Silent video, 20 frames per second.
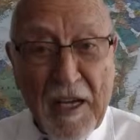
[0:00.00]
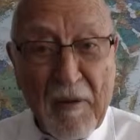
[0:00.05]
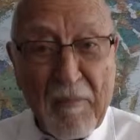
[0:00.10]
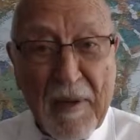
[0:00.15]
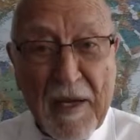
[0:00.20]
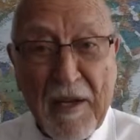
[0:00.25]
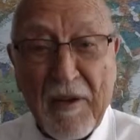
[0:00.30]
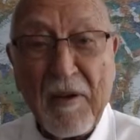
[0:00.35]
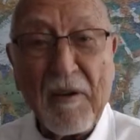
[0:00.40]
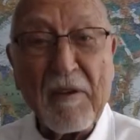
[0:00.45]
it
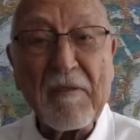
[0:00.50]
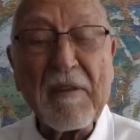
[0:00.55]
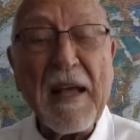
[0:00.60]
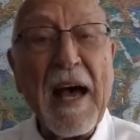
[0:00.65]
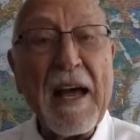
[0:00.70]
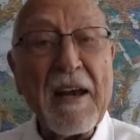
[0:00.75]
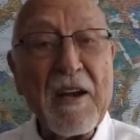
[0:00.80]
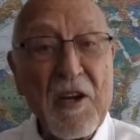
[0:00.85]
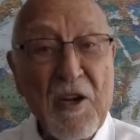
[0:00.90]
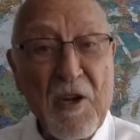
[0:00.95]
because
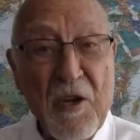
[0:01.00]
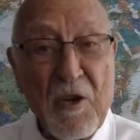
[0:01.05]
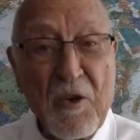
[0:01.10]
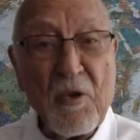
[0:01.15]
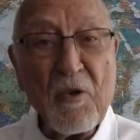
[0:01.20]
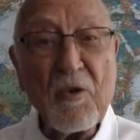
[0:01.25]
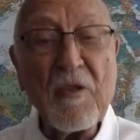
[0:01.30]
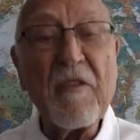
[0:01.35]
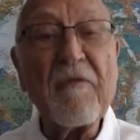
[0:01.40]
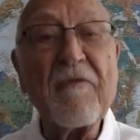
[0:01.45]
I
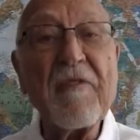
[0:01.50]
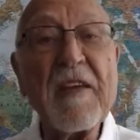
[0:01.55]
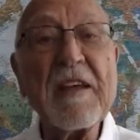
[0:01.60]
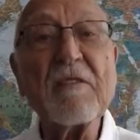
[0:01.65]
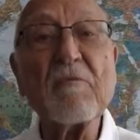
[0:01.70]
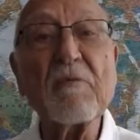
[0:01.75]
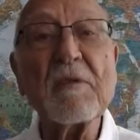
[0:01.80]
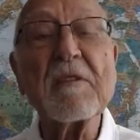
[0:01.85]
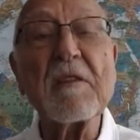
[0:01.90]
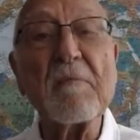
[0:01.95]
knew that
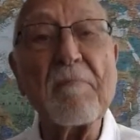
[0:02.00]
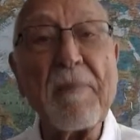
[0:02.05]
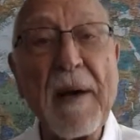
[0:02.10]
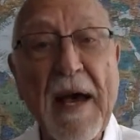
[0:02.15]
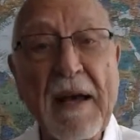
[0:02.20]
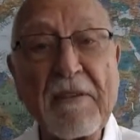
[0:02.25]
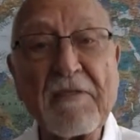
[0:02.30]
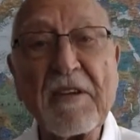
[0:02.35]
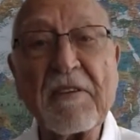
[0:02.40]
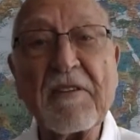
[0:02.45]
this was the
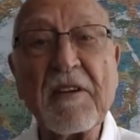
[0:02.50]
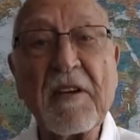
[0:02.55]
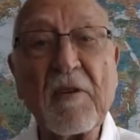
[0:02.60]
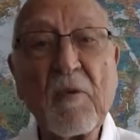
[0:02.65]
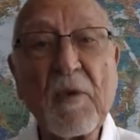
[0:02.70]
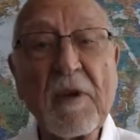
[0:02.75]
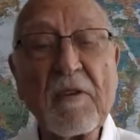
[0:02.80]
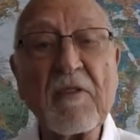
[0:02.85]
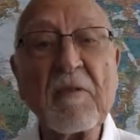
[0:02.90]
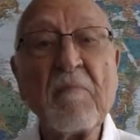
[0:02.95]
passage in
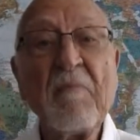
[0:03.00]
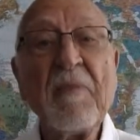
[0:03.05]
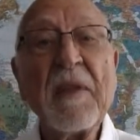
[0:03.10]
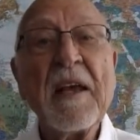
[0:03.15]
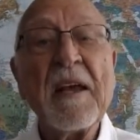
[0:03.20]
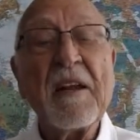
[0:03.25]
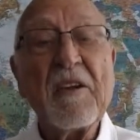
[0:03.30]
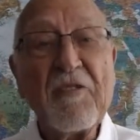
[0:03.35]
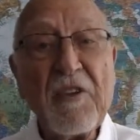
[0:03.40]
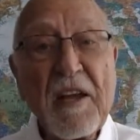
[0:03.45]
which
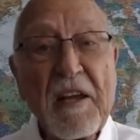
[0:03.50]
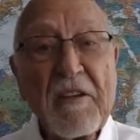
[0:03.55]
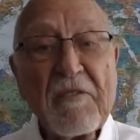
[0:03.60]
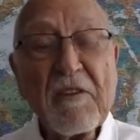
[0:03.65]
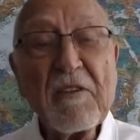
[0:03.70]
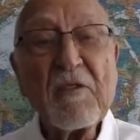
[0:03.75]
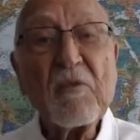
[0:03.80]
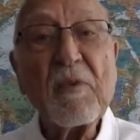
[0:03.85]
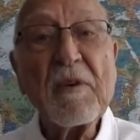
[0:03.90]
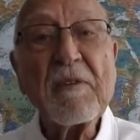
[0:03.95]

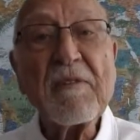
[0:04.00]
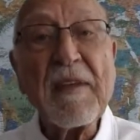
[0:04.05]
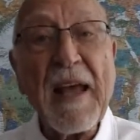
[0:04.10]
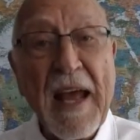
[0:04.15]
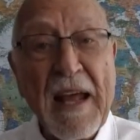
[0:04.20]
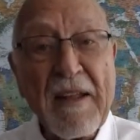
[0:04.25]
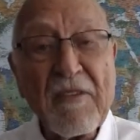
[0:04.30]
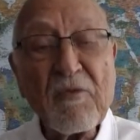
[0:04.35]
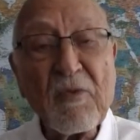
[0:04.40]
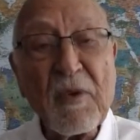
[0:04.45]
Jesus was
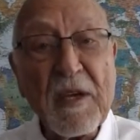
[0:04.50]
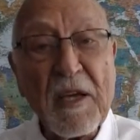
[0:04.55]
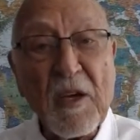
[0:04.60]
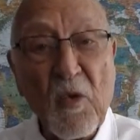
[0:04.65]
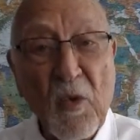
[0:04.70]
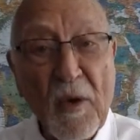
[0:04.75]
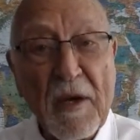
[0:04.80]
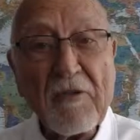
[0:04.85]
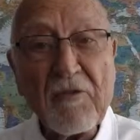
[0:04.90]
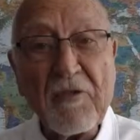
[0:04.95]
answering
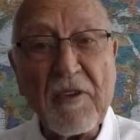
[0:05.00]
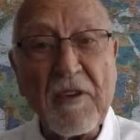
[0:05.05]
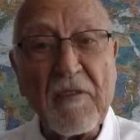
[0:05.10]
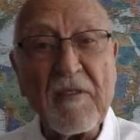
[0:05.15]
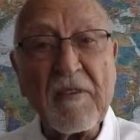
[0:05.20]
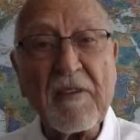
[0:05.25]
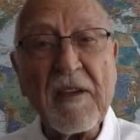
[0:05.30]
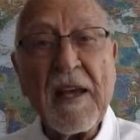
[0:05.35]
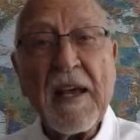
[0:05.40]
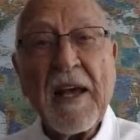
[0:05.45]

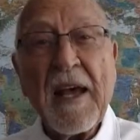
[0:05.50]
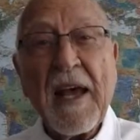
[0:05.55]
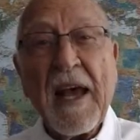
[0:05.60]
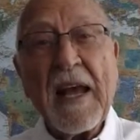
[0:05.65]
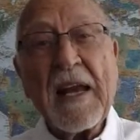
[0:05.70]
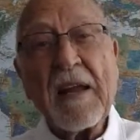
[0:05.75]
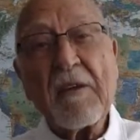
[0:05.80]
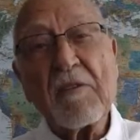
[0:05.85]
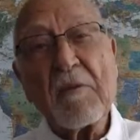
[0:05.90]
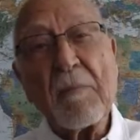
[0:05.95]
questions,
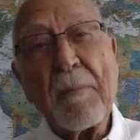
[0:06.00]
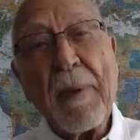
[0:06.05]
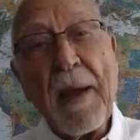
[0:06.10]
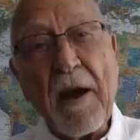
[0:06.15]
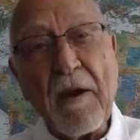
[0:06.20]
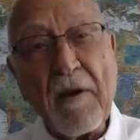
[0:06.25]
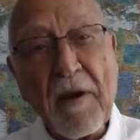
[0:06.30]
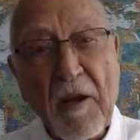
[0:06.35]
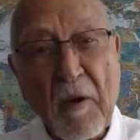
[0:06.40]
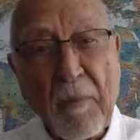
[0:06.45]
and it's a
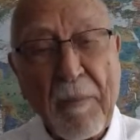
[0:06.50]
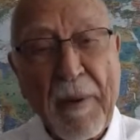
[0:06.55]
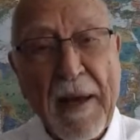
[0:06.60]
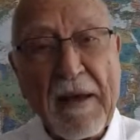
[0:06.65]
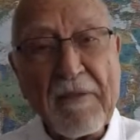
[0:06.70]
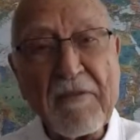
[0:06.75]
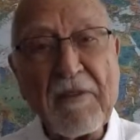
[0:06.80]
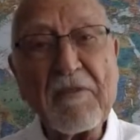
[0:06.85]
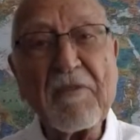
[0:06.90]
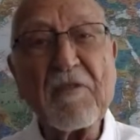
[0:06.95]
parallel
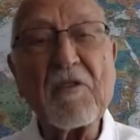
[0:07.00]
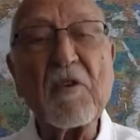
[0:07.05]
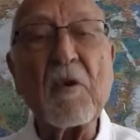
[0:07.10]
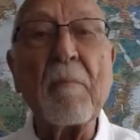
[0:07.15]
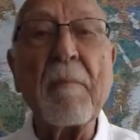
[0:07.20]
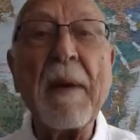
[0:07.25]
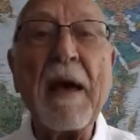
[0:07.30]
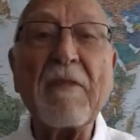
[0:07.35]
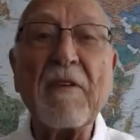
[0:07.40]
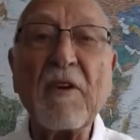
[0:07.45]
passage to
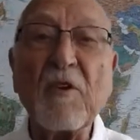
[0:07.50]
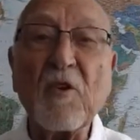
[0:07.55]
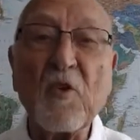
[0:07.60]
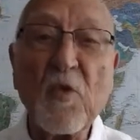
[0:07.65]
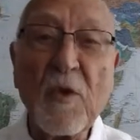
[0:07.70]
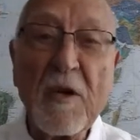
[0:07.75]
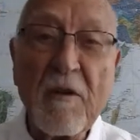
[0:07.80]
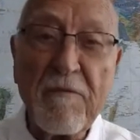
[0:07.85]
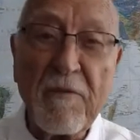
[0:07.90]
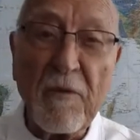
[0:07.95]
Matthew
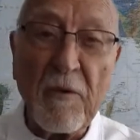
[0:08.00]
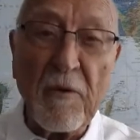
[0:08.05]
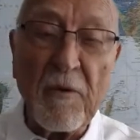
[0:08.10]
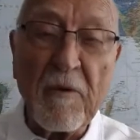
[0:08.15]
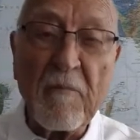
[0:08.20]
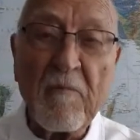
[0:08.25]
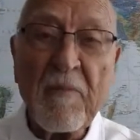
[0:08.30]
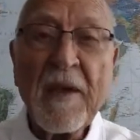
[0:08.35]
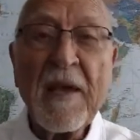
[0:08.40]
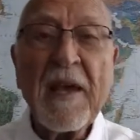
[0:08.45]

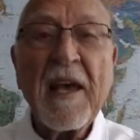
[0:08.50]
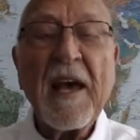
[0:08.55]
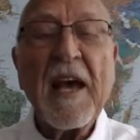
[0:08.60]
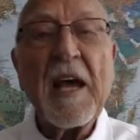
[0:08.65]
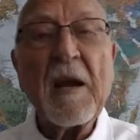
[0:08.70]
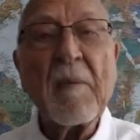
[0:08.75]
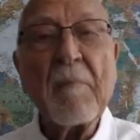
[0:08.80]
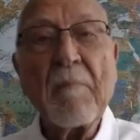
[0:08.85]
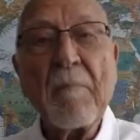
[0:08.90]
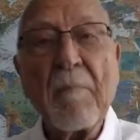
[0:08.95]
24
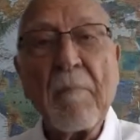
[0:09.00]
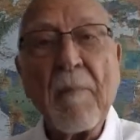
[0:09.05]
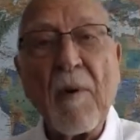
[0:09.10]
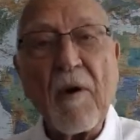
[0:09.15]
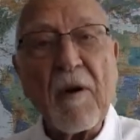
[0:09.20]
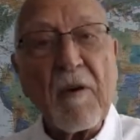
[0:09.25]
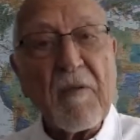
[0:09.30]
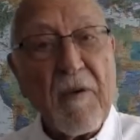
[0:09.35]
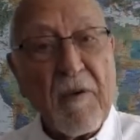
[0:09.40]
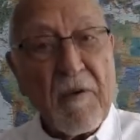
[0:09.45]
and
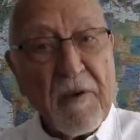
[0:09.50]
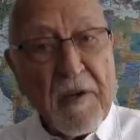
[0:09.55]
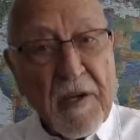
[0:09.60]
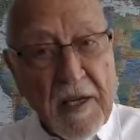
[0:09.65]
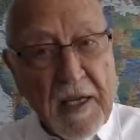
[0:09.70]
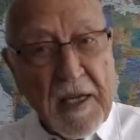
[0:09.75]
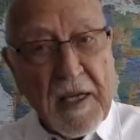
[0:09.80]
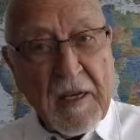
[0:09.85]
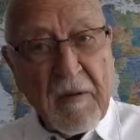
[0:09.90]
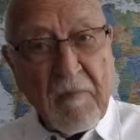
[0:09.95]
Mark
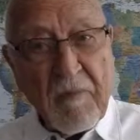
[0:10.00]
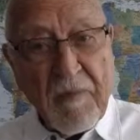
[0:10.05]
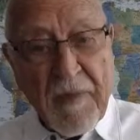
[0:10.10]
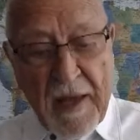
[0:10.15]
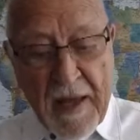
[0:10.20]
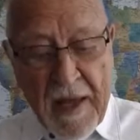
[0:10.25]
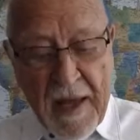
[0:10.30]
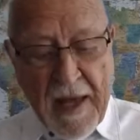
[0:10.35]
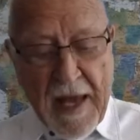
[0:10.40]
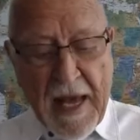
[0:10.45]
13.
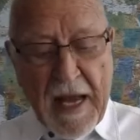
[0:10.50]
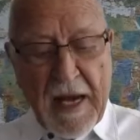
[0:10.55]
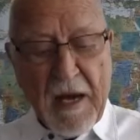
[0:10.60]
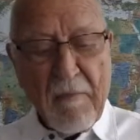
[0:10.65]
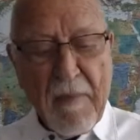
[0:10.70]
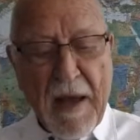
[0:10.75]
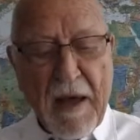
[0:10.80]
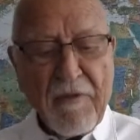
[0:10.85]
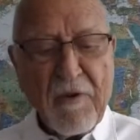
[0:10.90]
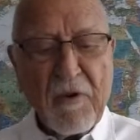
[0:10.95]
And
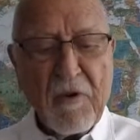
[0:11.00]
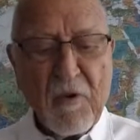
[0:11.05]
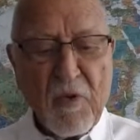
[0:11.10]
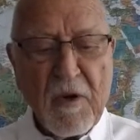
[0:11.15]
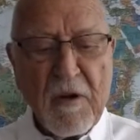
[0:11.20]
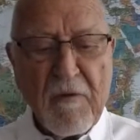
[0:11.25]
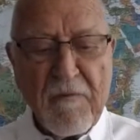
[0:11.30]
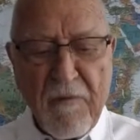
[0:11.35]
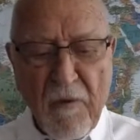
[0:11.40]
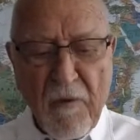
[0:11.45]
in Matthew
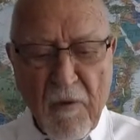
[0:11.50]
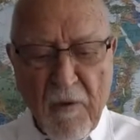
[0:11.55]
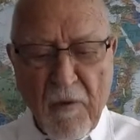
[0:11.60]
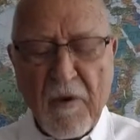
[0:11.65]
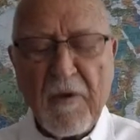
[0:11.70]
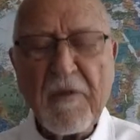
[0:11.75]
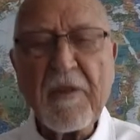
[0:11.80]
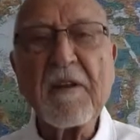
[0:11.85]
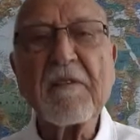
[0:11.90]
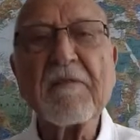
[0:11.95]

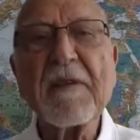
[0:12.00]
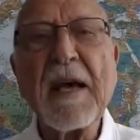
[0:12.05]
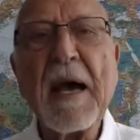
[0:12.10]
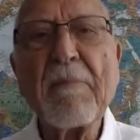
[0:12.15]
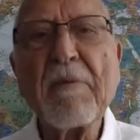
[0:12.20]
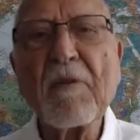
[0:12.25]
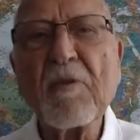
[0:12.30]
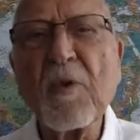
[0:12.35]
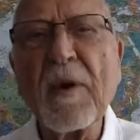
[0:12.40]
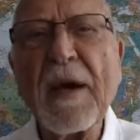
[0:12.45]
24, the
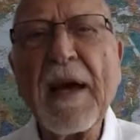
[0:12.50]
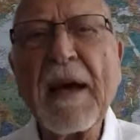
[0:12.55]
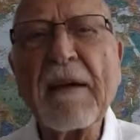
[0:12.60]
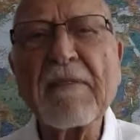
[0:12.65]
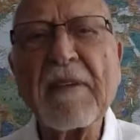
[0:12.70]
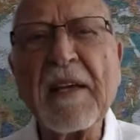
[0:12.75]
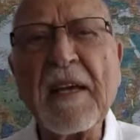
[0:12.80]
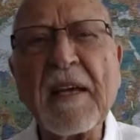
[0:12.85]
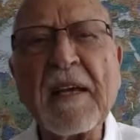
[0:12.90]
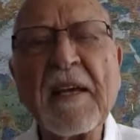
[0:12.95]
disciples were
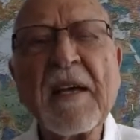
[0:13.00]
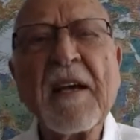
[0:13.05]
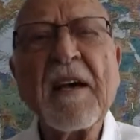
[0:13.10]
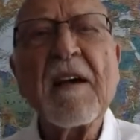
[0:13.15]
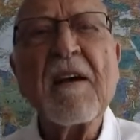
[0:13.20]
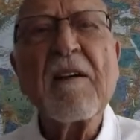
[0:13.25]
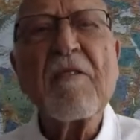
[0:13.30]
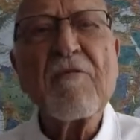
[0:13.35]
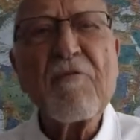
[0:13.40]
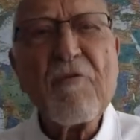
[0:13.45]
asking
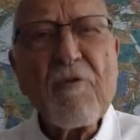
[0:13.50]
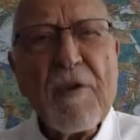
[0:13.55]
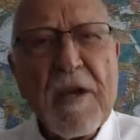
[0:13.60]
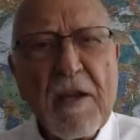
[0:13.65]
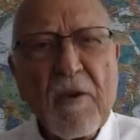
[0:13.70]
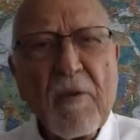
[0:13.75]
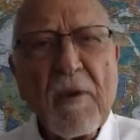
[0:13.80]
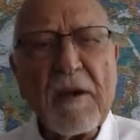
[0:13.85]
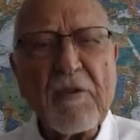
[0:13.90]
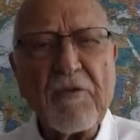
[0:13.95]
three
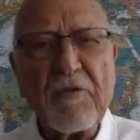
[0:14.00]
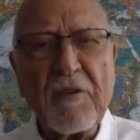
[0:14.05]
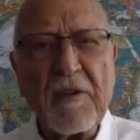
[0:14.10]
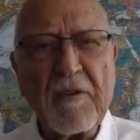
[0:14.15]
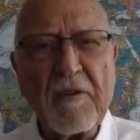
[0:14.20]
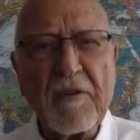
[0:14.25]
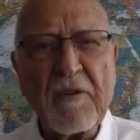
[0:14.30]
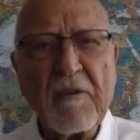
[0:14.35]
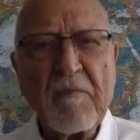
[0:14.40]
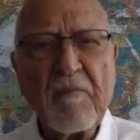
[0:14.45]

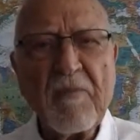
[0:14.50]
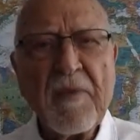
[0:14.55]
questions.